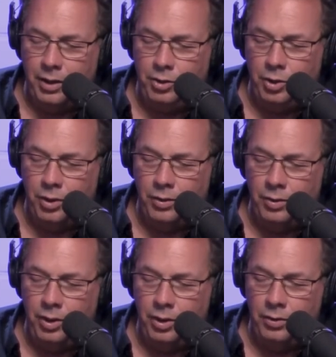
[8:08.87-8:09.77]
and you were
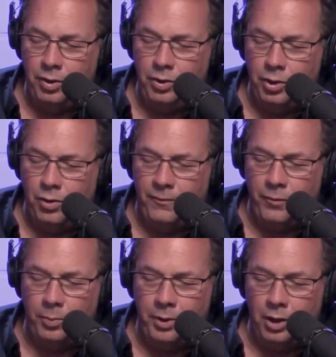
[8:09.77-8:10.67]
in the Euro
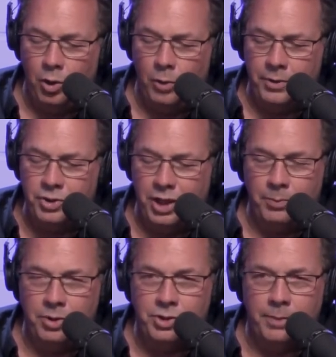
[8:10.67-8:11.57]
Formula Open
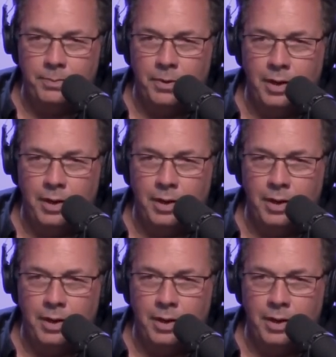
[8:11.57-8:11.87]
Championship,